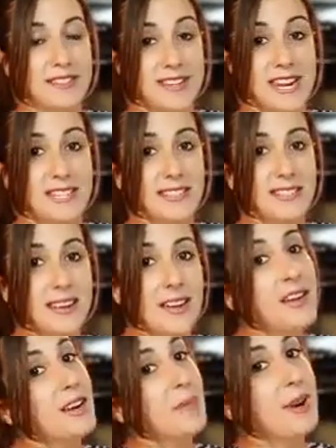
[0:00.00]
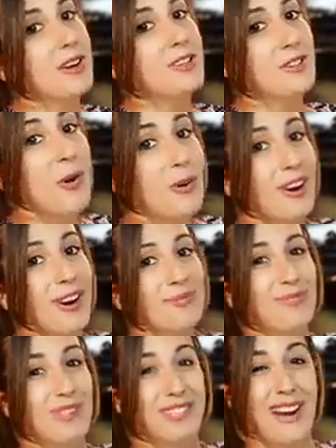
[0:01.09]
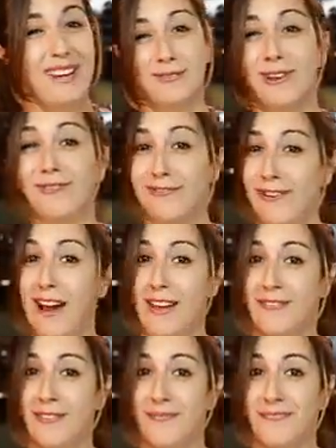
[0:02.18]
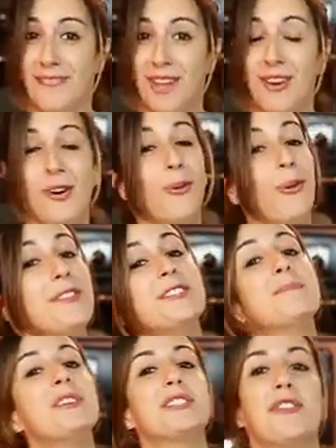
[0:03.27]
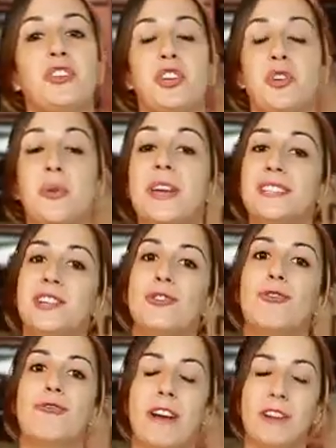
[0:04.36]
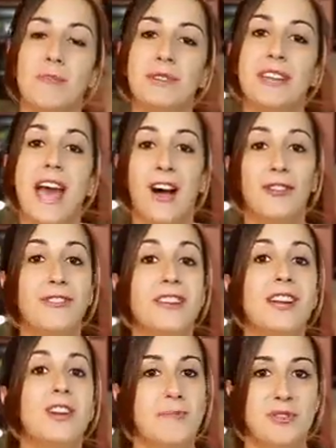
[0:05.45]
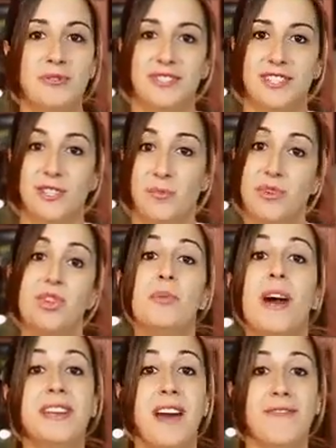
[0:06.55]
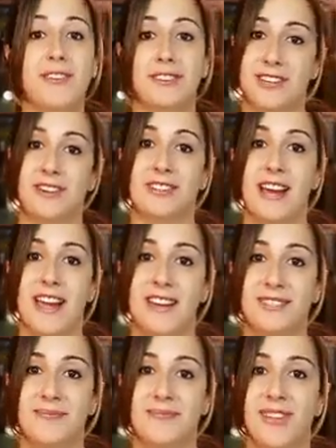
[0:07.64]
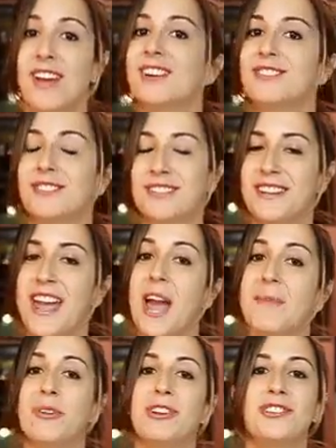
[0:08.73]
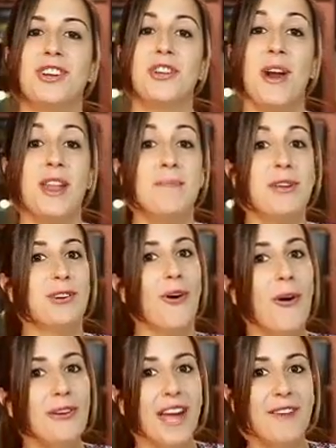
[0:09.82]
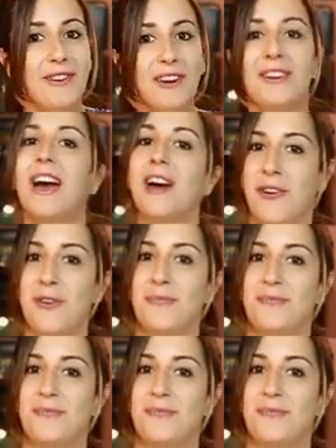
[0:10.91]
and yeast, compared to yogurt, which has around 5. What this means for you is an incredibly healthy immune system when you add kefir to your diet. So today I'm going to show you how to make your own kefir at home.